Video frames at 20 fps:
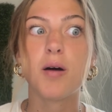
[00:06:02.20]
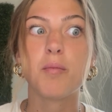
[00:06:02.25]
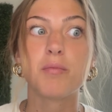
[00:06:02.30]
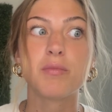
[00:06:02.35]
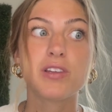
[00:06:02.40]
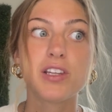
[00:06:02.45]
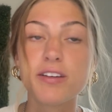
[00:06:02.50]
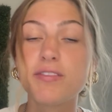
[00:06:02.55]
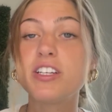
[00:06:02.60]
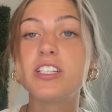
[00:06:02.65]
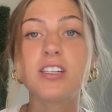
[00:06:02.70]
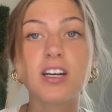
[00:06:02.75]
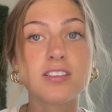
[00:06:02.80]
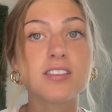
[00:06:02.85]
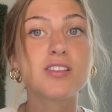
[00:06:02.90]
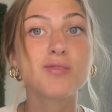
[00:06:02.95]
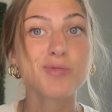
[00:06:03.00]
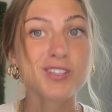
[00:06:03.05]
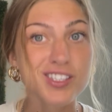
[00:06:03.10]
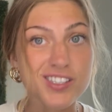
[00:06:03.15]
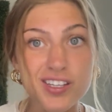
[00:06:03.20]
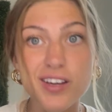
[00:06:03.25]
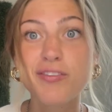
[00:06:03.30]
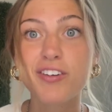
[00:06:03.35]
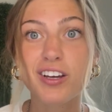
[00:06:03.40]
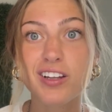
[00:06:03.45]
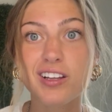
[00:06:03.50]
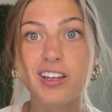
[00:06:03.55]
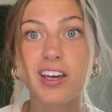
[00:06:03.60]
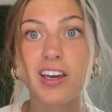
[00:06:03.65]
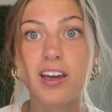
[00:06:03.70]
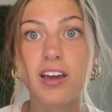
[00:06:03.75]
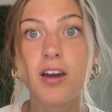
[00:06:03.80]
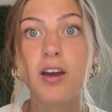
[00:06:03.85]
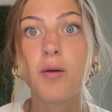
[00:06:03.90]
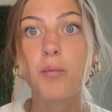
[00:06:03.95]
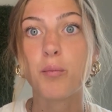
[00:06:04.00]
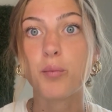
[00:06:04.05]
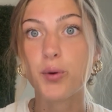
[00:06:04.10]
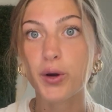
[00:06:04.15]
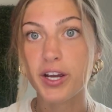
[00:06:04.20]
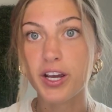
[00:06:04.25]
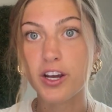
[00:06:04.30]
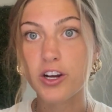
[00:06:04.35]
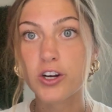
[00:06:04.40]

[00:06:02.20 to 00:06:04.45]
Livy Dunn specifically bringing